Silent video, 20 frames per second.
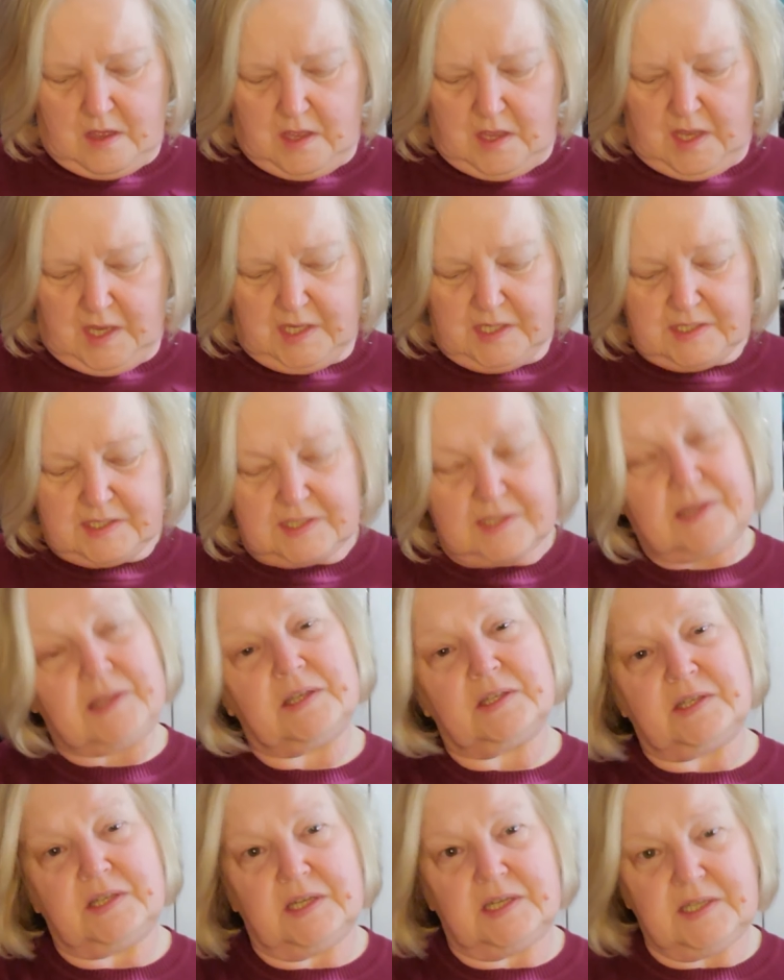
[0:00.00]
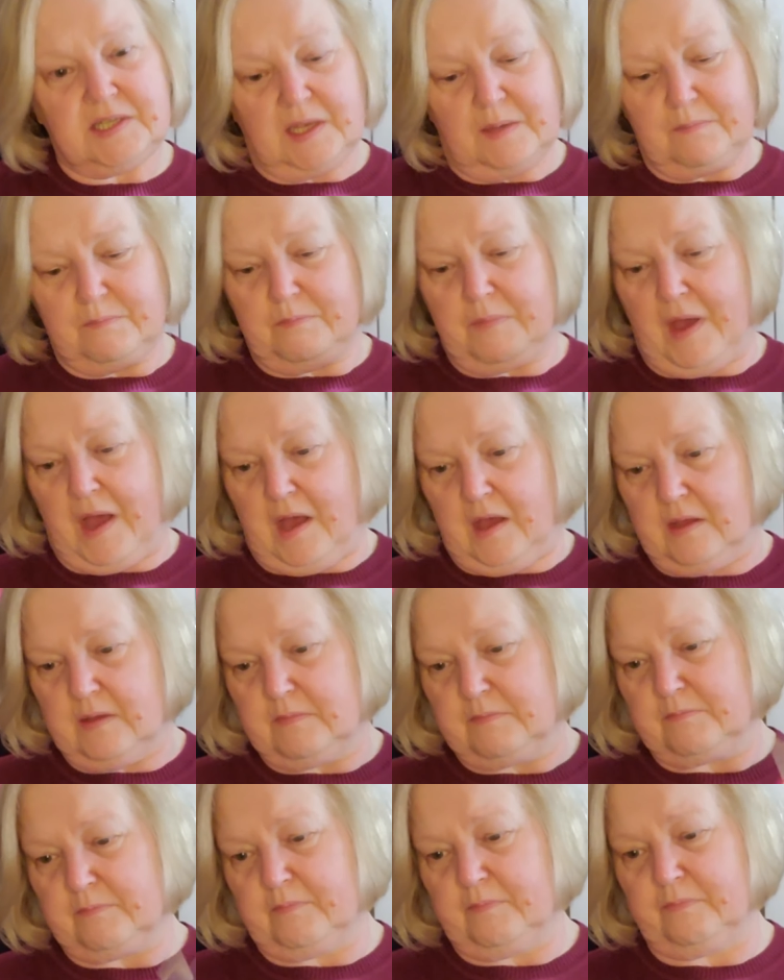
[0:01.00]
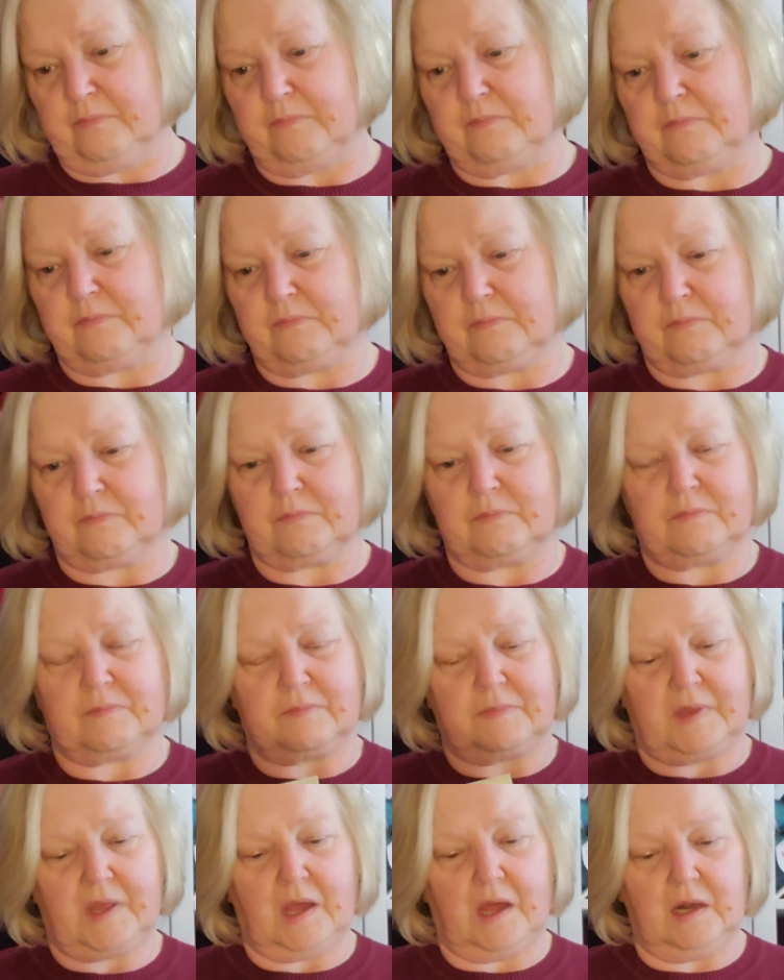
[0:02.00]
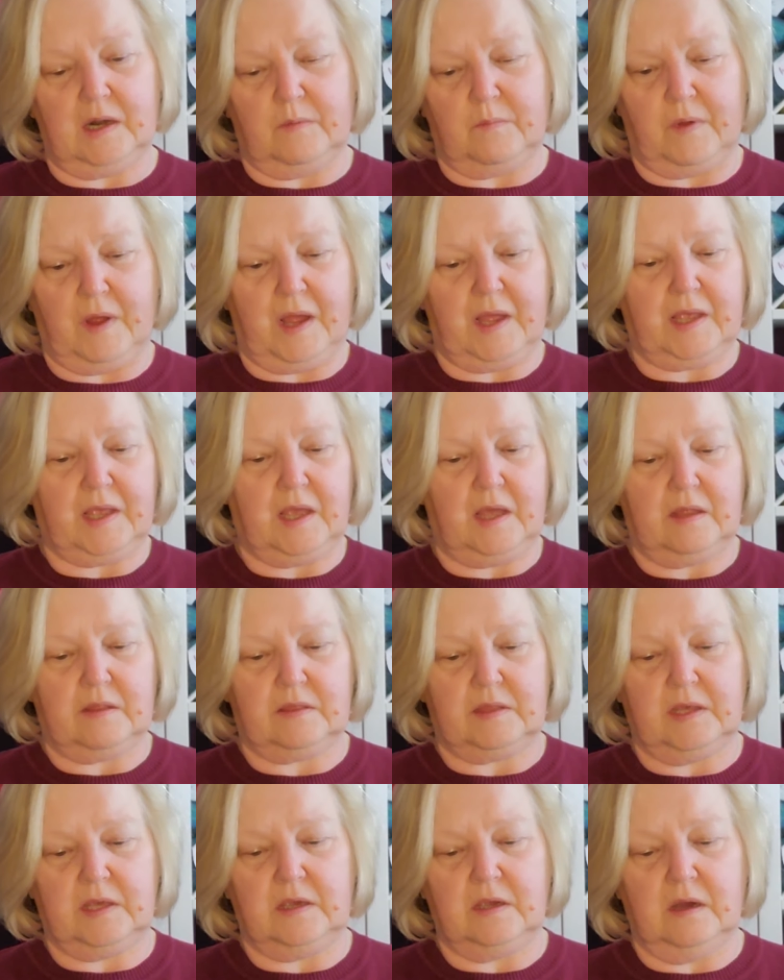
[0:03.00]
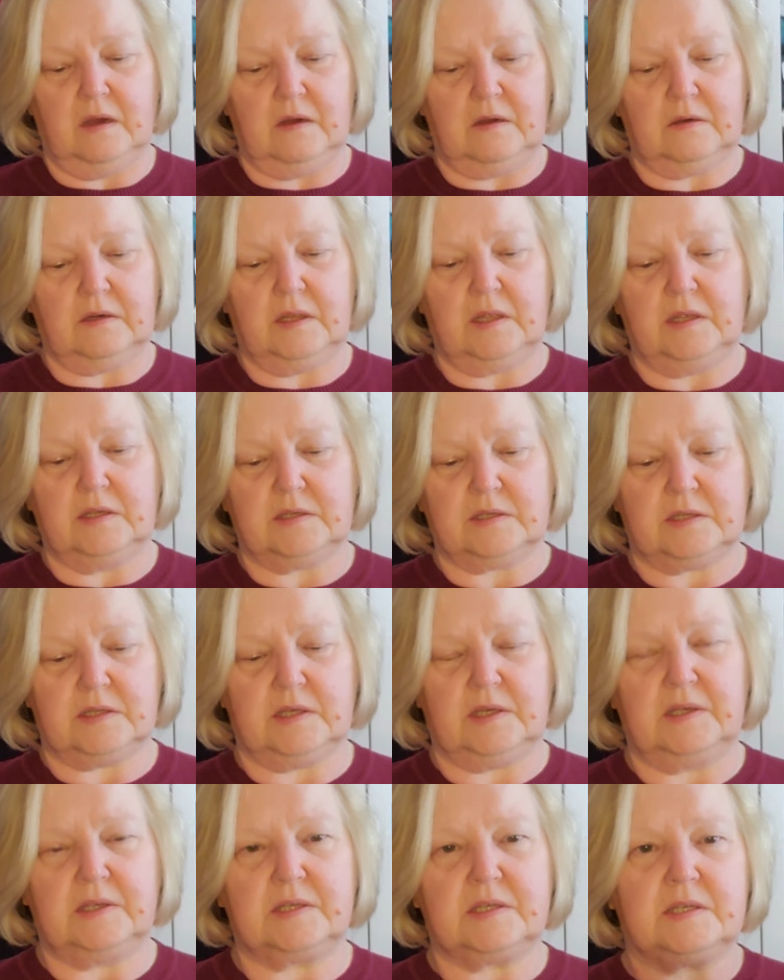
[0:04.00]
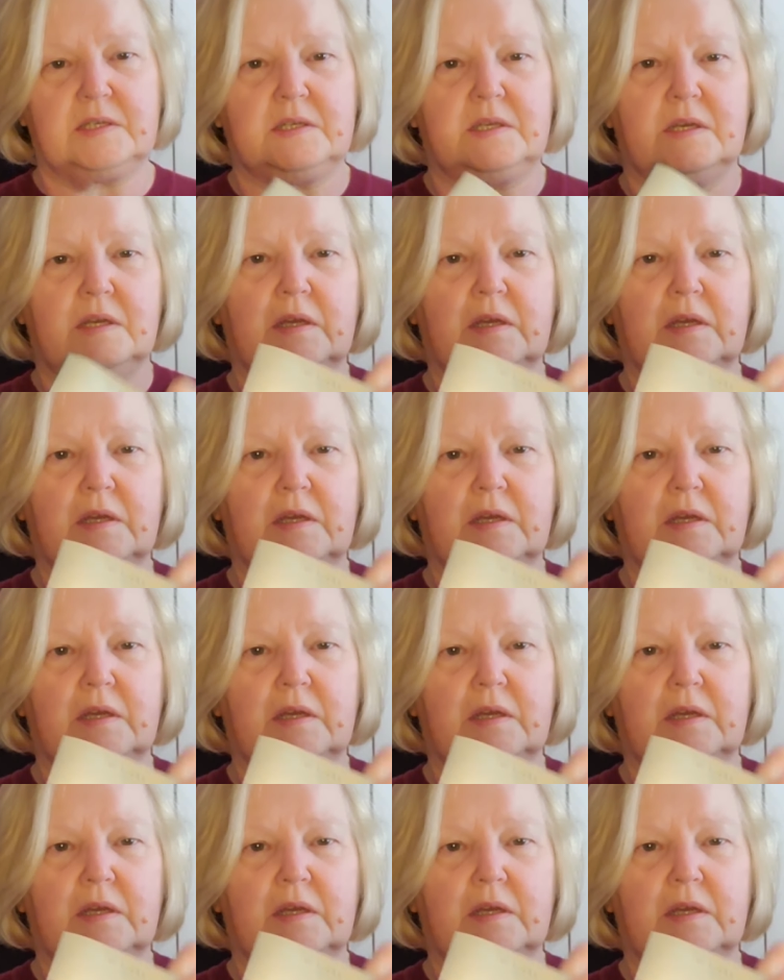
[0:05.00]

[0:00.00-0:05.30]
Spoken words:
It's the December colourway. The yarn is this.